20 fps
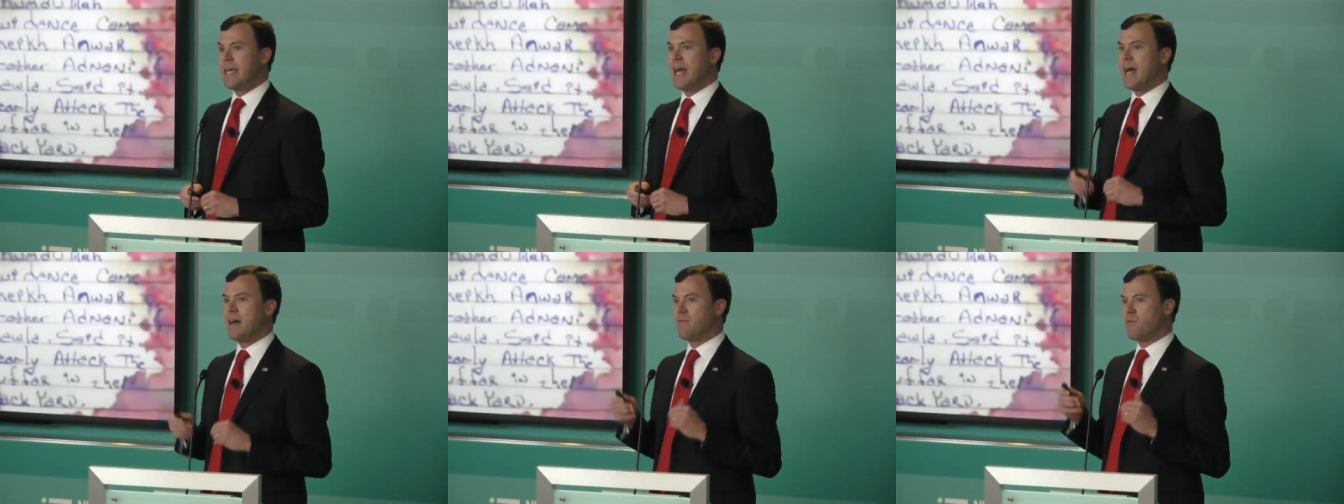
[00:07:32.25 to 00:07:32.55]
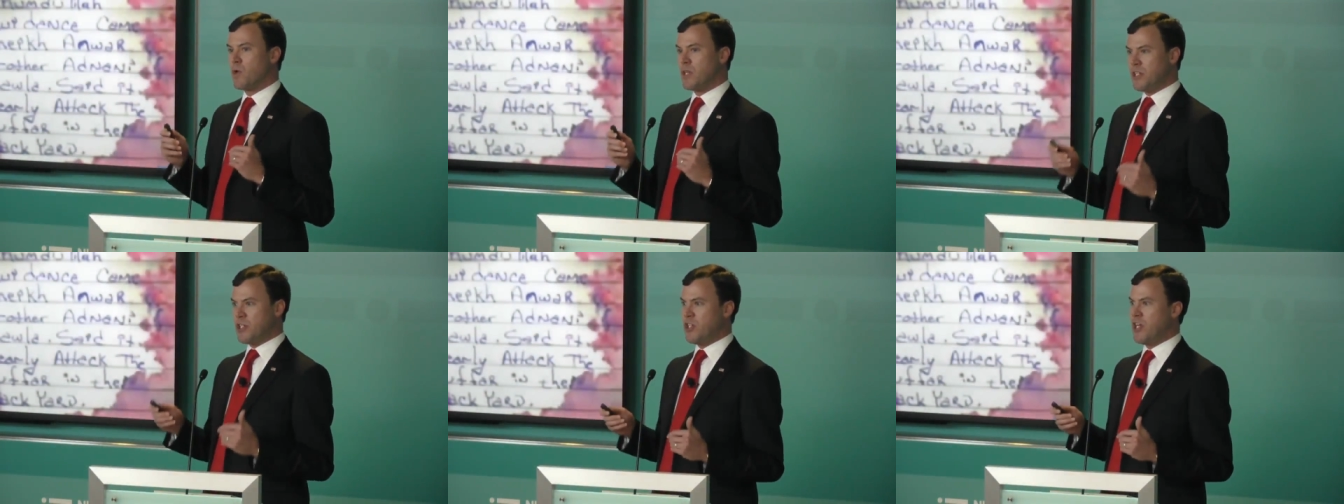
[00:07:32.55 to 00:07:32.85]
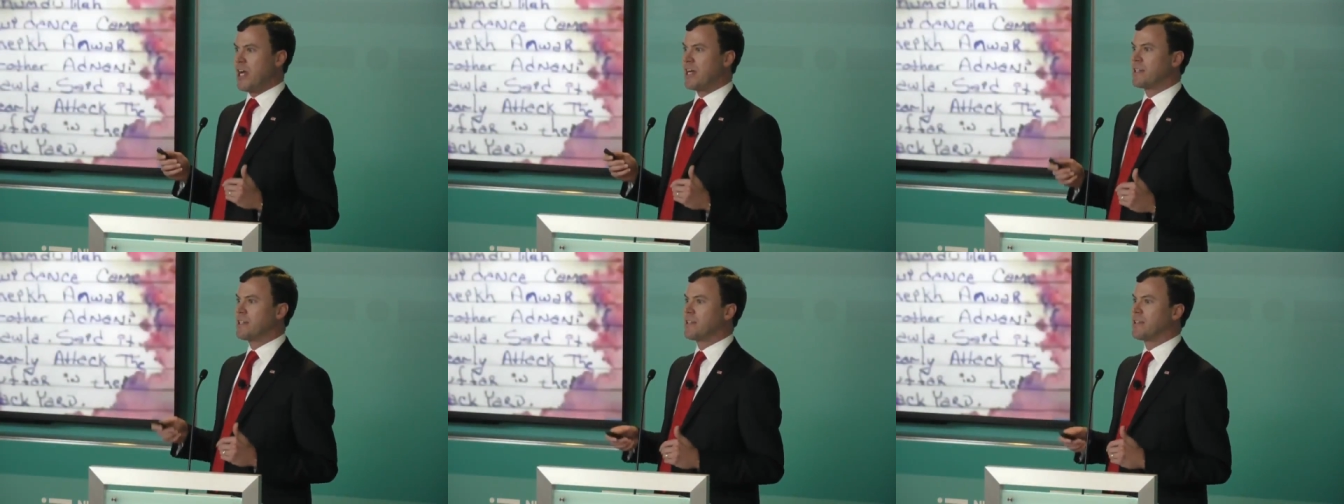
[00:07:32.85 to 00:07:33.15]
have
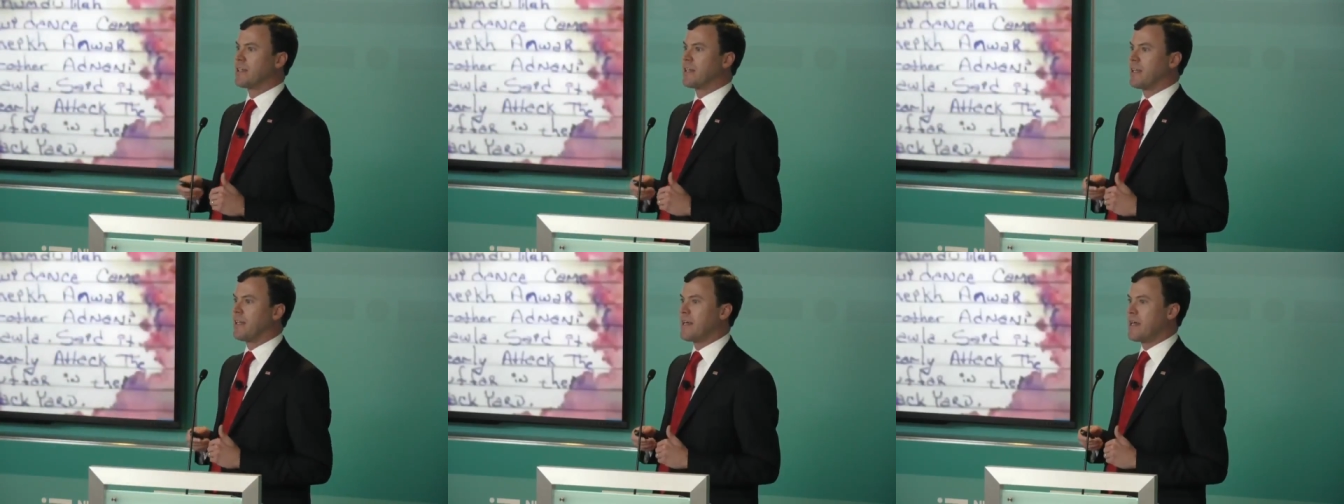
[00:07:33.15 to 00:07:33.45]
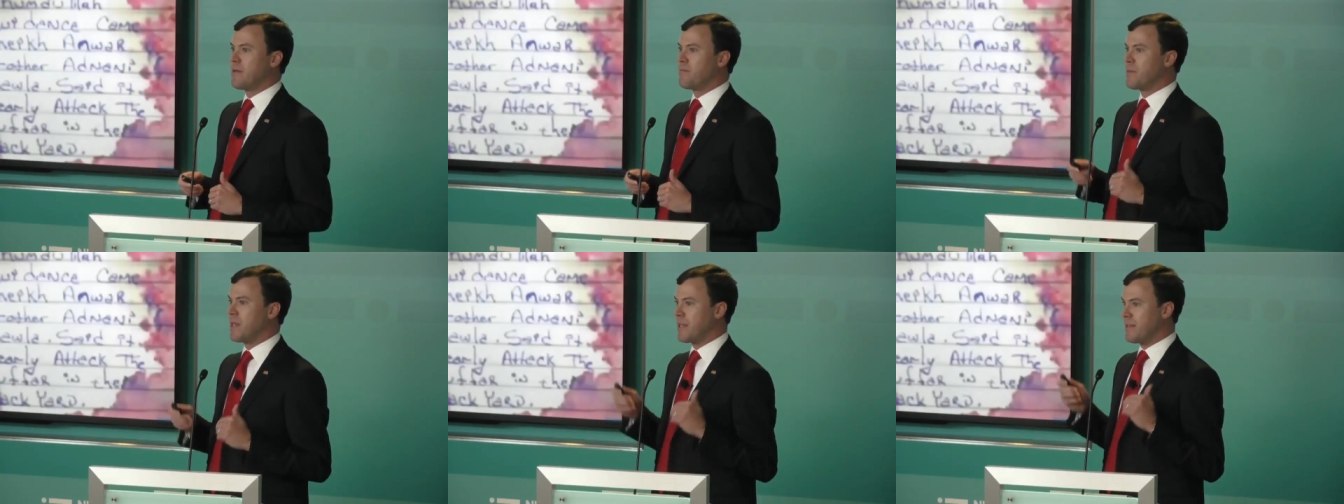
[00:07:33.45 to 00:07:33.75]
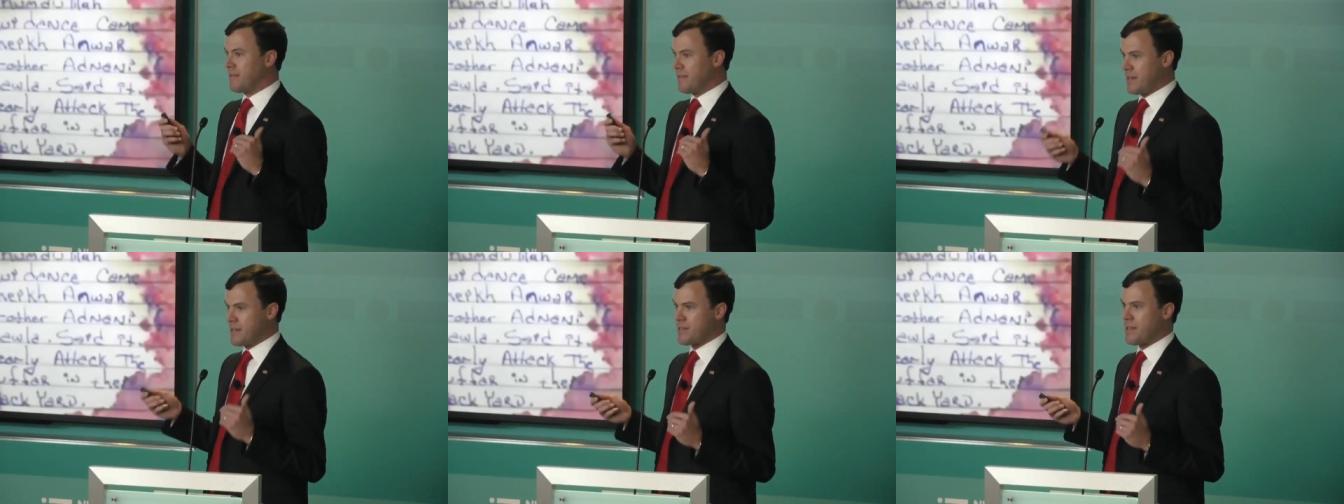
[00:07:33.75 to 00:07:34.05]
rejected the claim
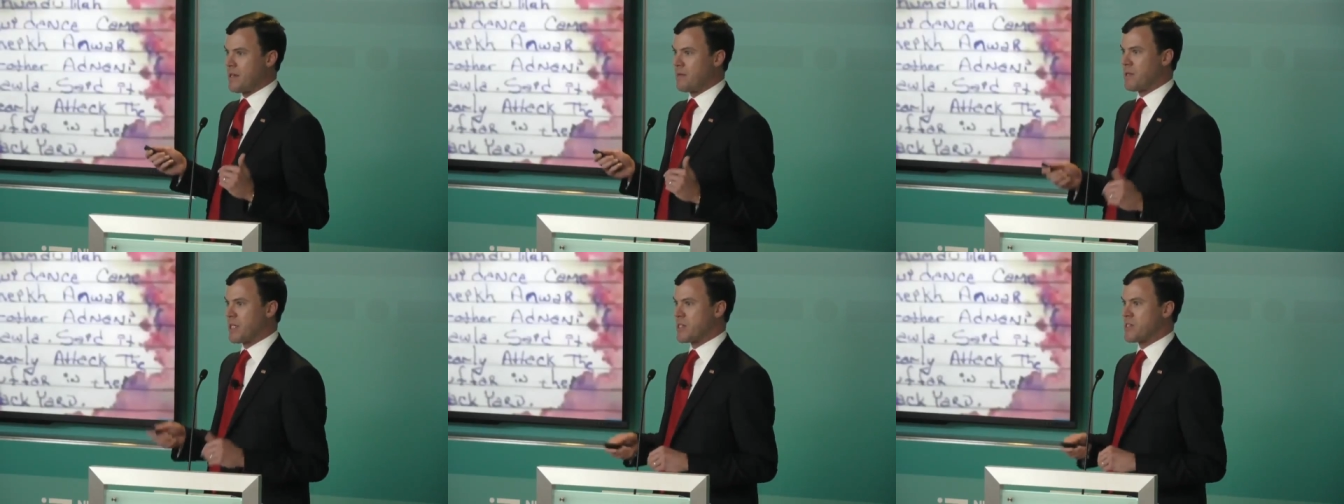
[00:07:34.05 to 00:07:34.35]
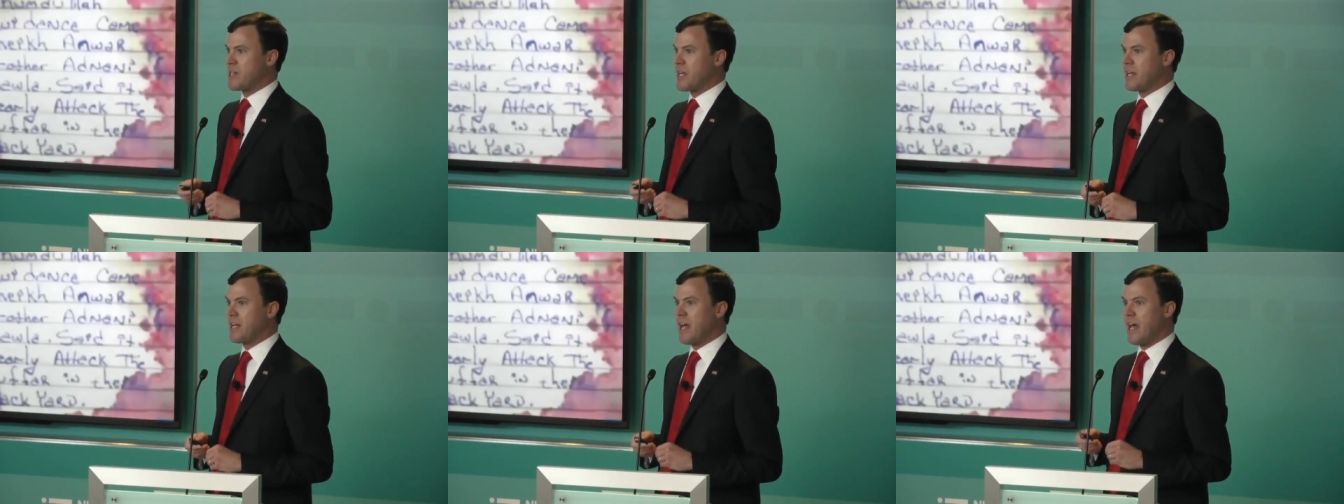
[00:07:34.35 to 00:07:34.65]
that the Islamic State